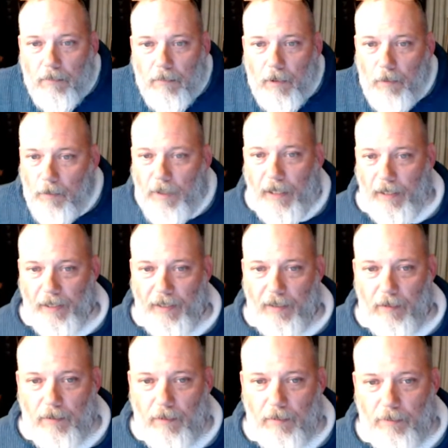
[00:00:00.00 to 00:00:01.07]

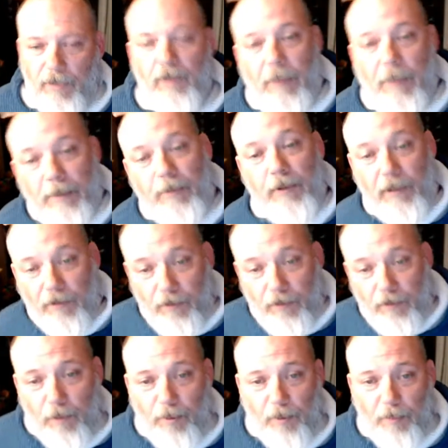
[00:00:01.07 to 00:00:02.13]
Okay. But the people that
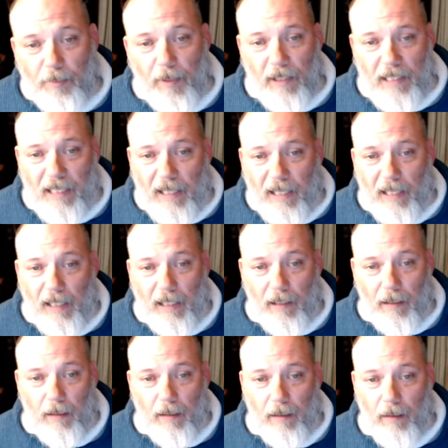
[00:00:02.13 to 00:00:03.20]
do would put money in
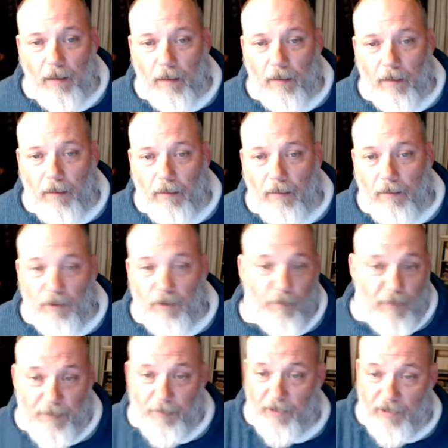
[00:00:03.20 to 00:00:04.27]
it. The
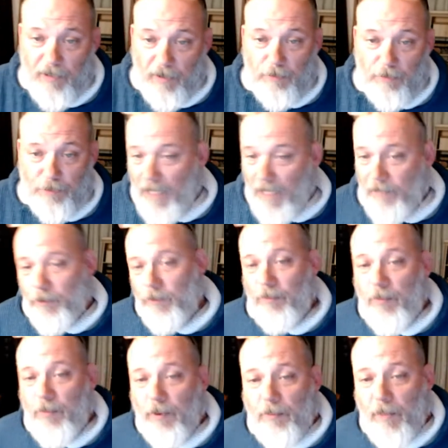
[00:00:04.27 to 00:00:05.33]
people that don't drive
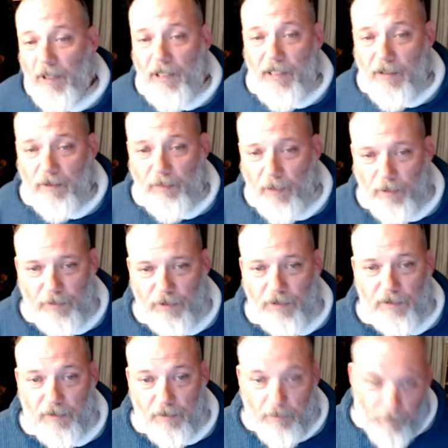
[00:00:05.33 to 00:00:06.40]
wouldn't put money in the road
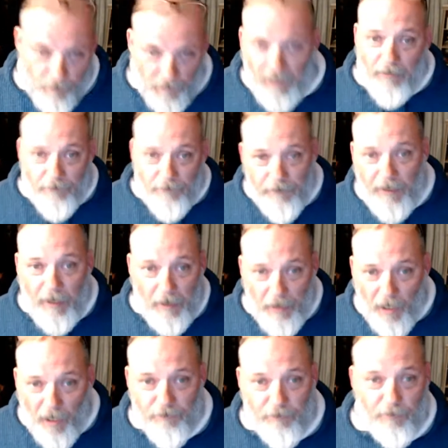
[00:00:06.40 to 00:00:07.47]
system. Fair
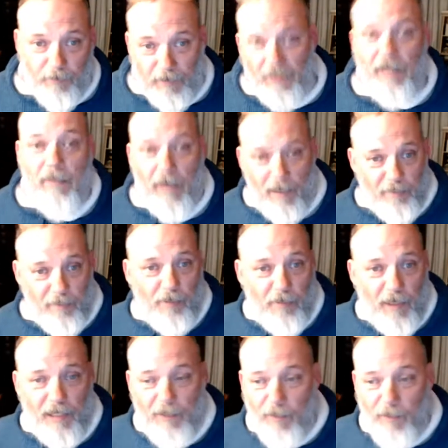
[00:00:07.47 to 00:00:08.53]
enough, but they might put
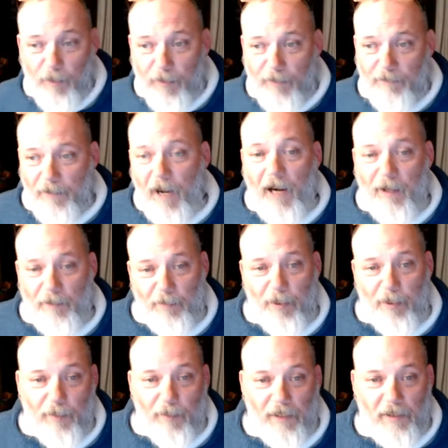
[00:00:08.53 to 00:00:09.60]
money more in the fire
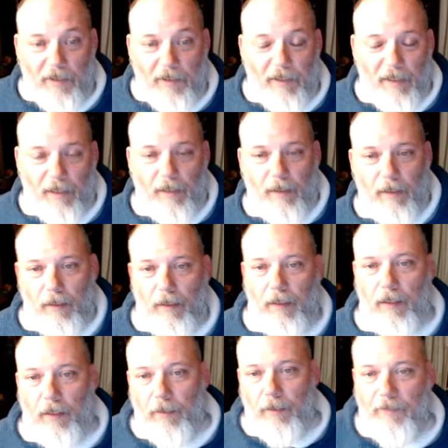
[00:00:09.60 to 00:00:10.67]
department.
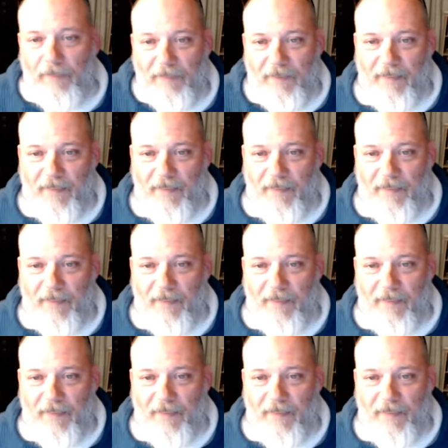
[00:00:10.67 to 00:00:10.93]
I